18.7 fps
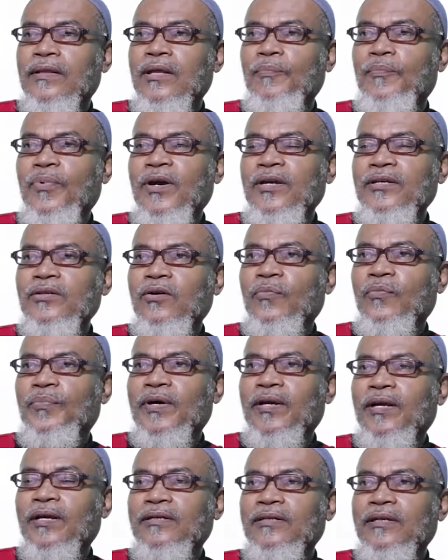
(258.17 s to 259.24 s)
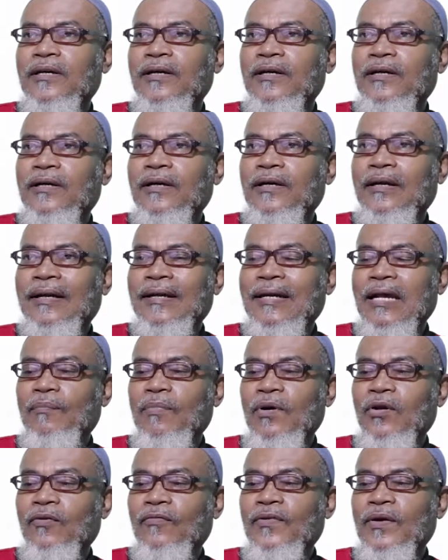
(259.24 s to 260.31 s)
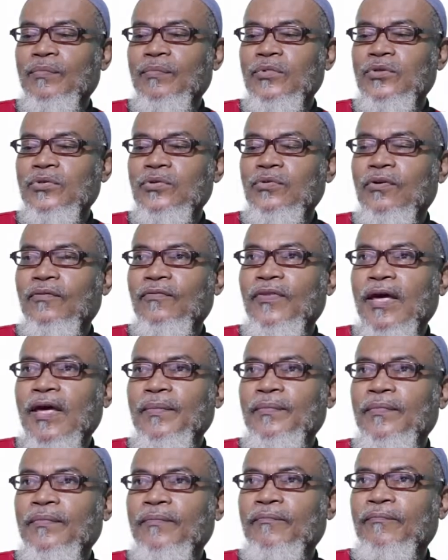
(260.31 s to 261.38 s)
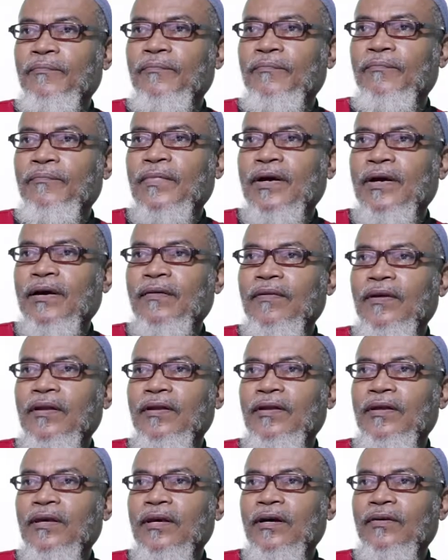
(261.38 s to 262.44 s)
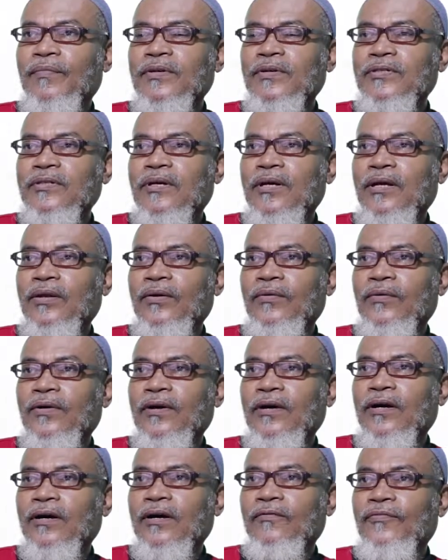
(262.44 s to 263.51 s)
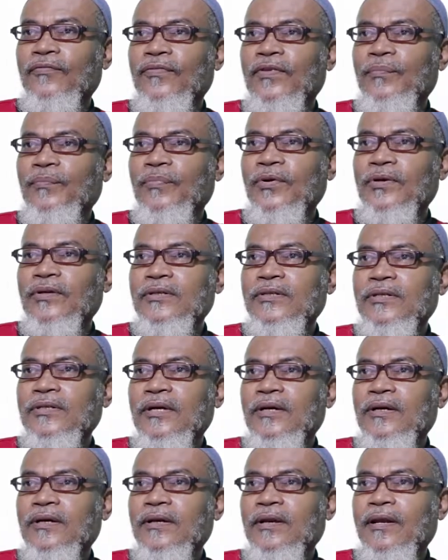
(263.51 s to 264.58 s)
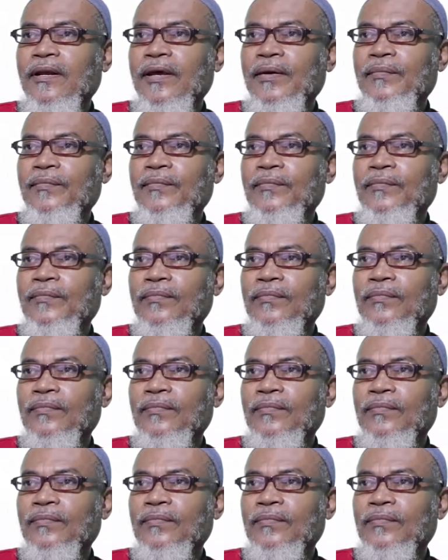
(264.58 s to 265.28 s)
the pointer operator, double of them, 2 of them, and then here basically we'll have the pointer name.